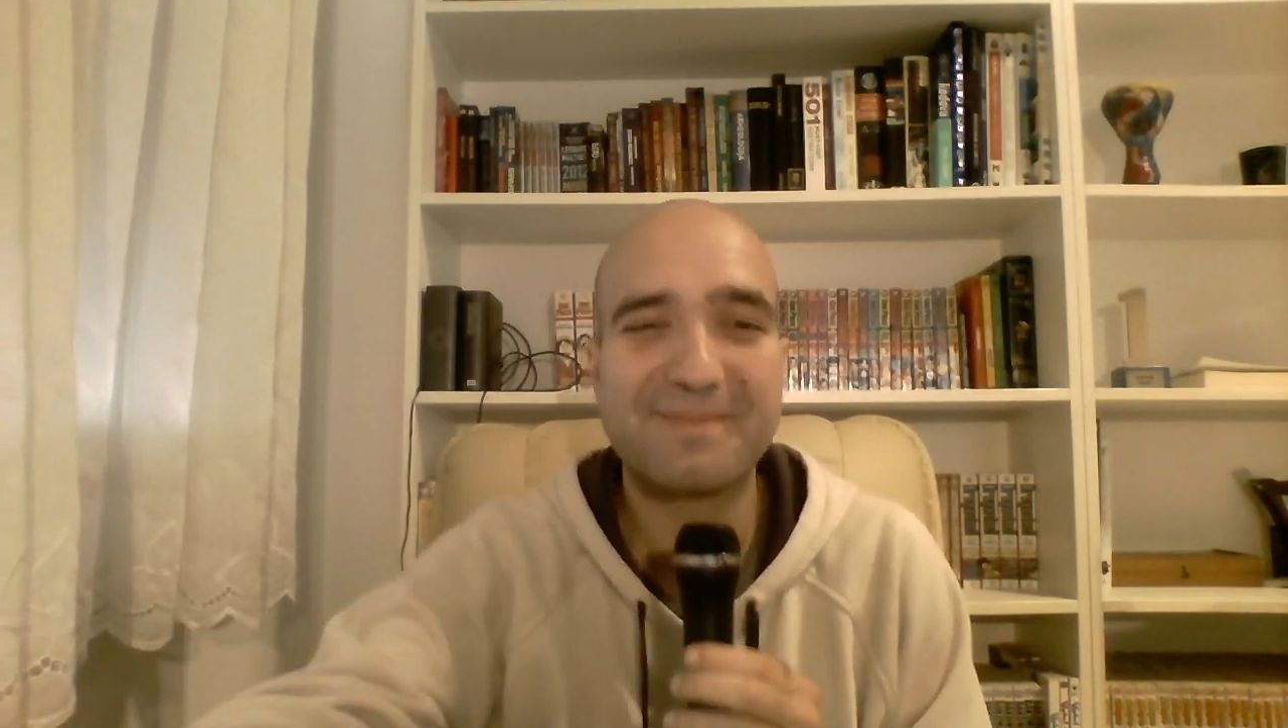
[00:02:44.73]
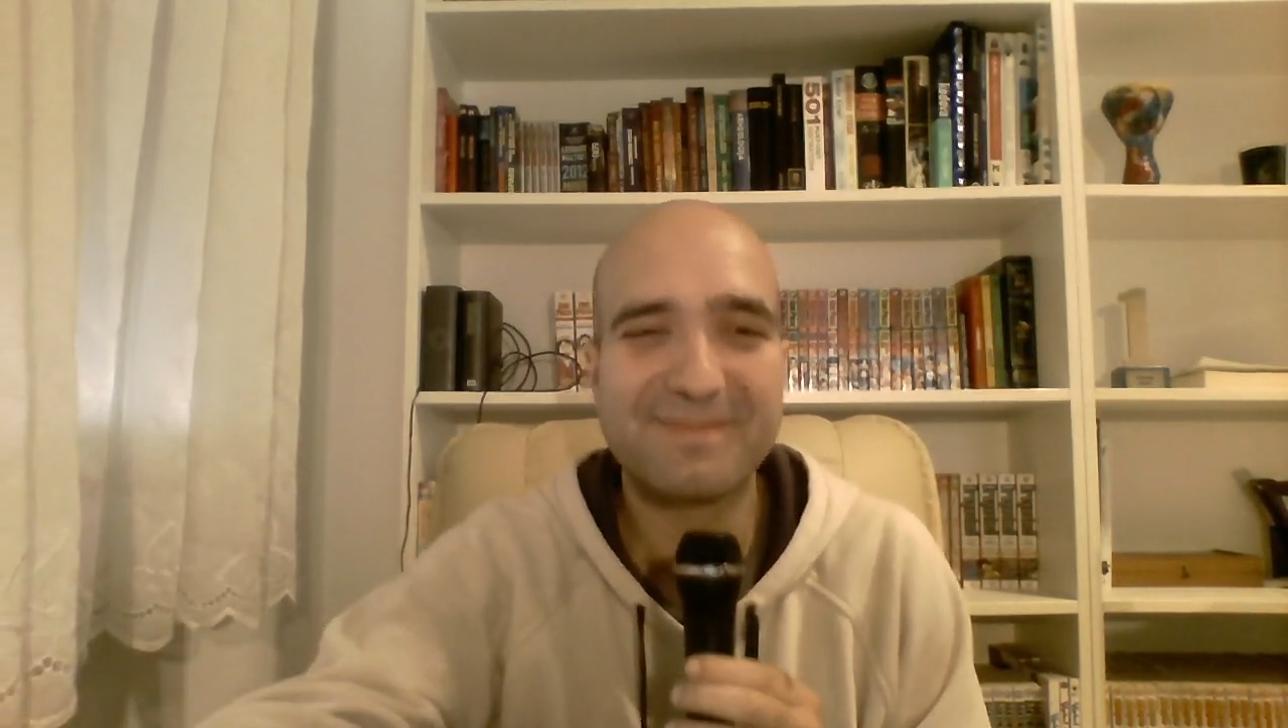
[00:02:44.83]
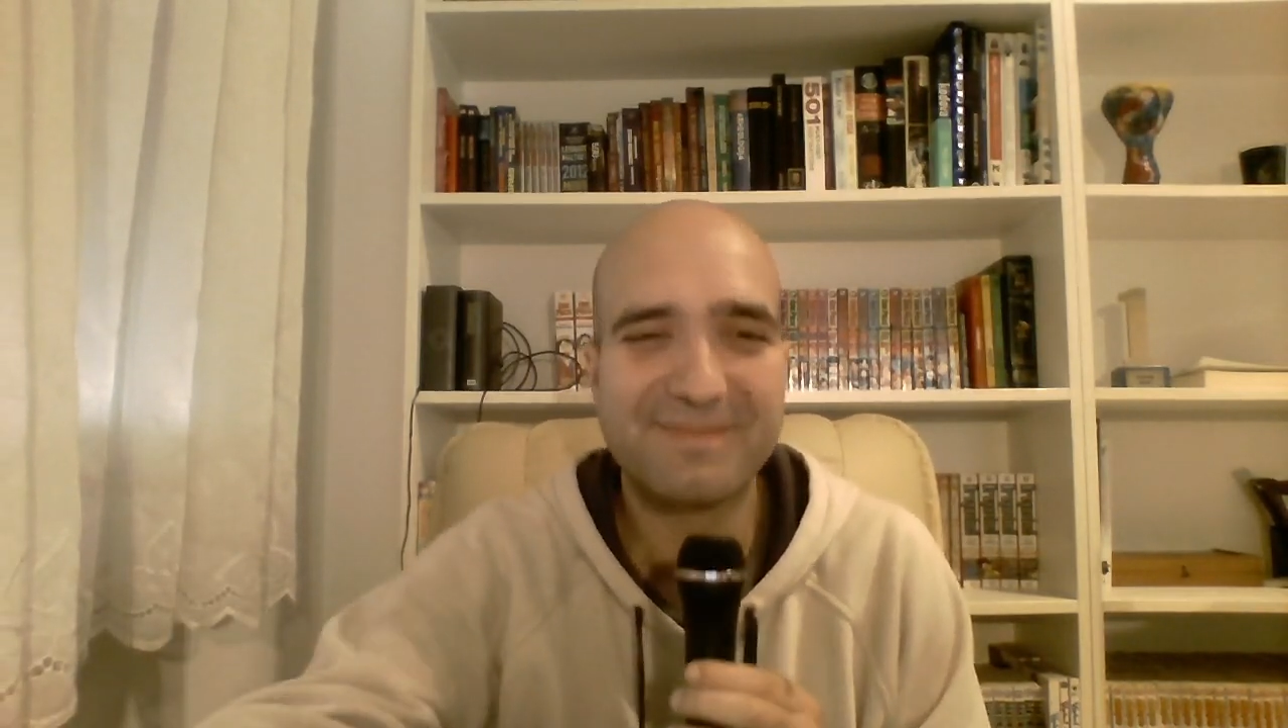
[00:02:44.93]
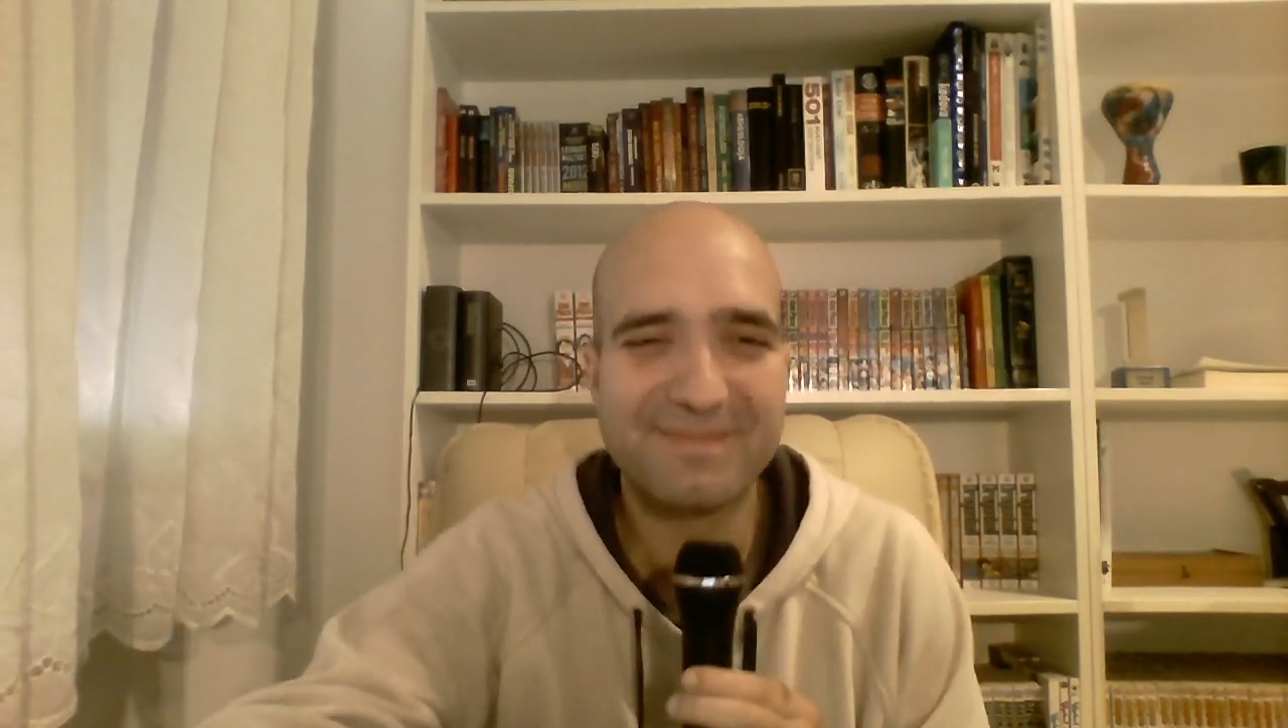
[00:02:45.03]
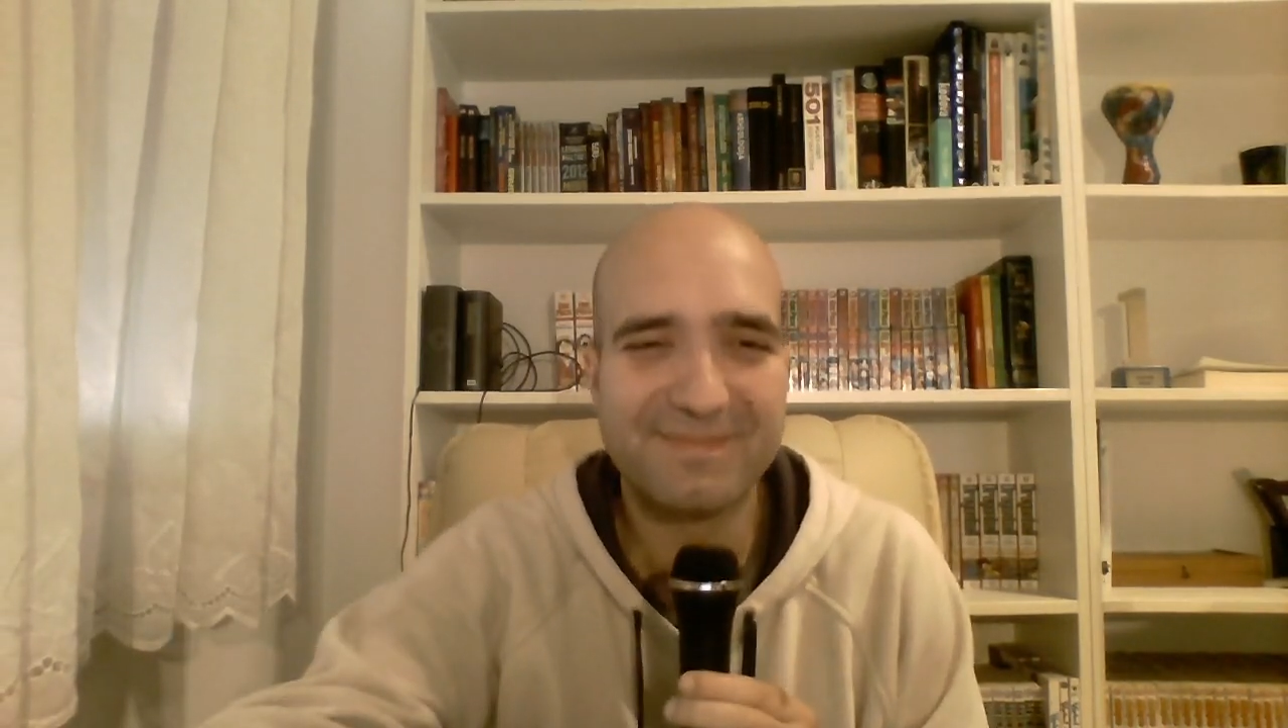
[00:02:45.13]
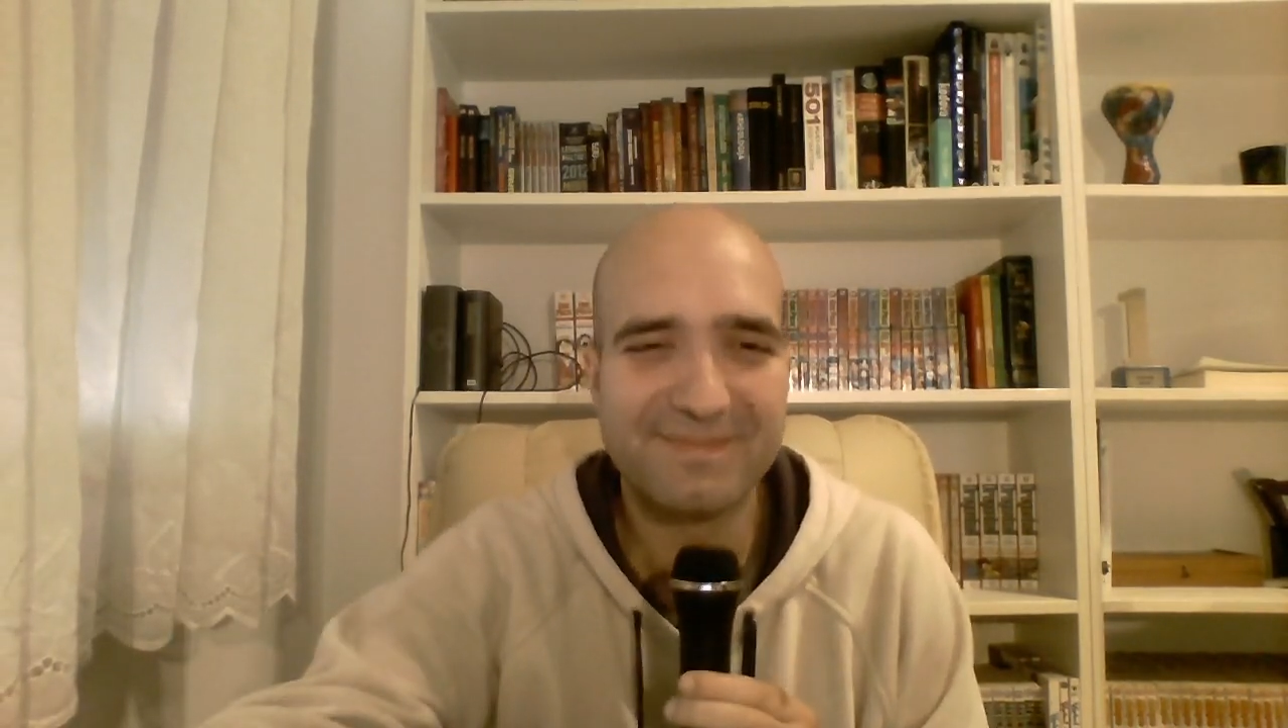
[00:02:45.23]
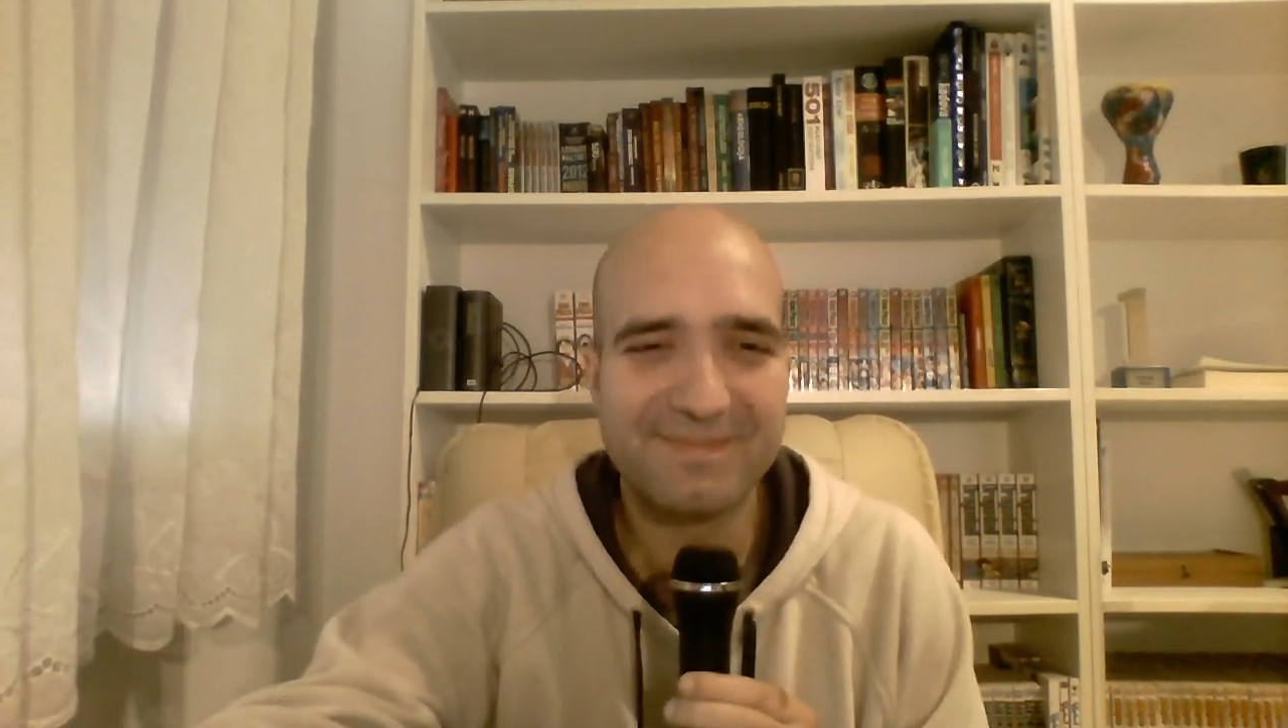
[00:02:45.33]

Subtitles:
Bye bye.